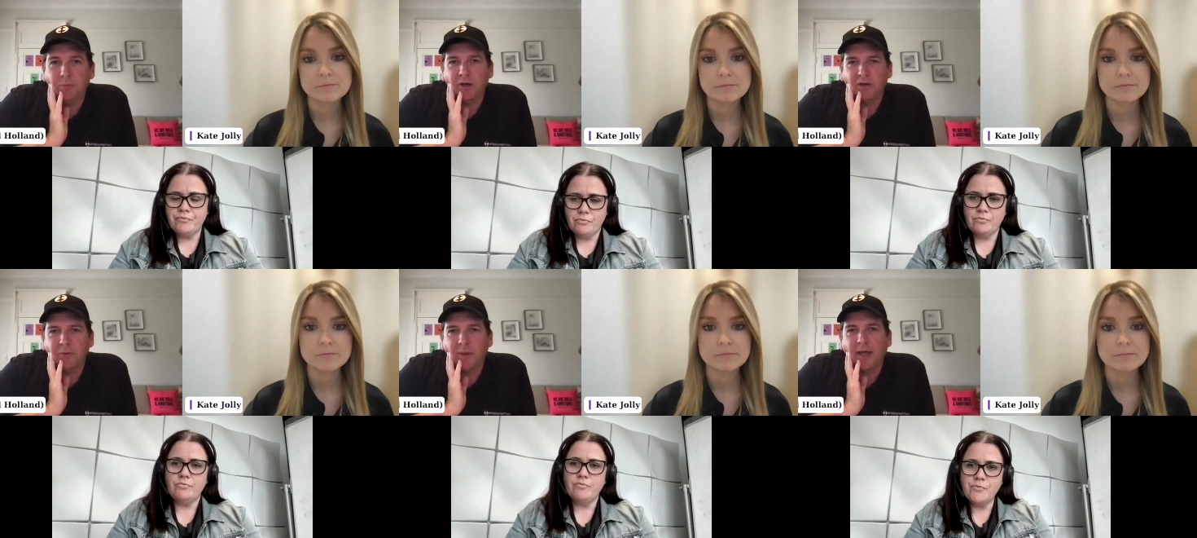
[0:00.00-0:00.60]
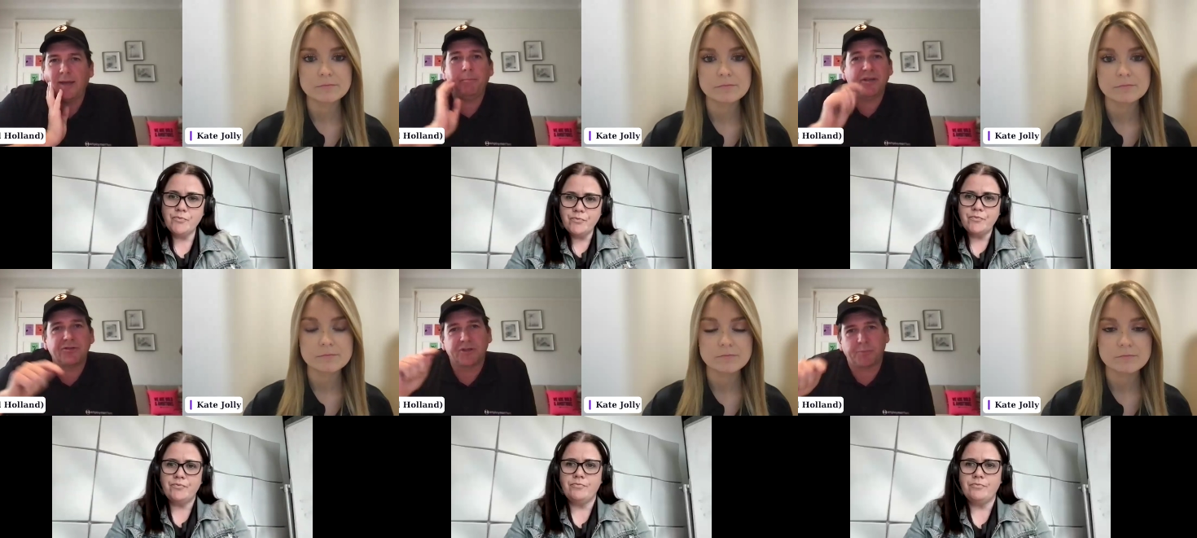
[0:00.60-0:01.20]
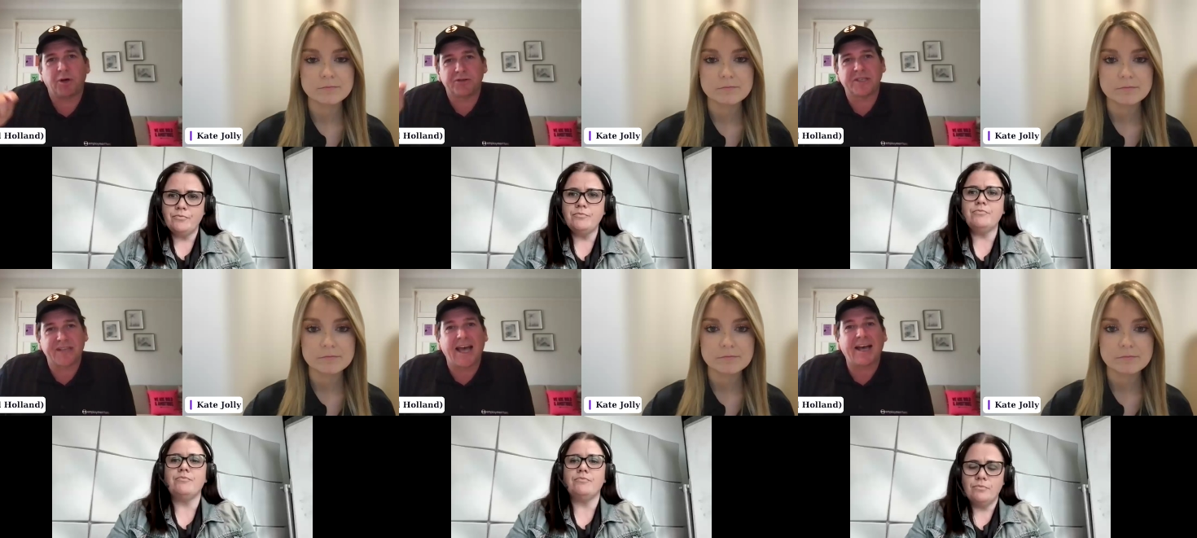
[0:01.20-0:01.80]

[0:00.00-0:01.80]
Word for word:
Speaker 1: worked with a business process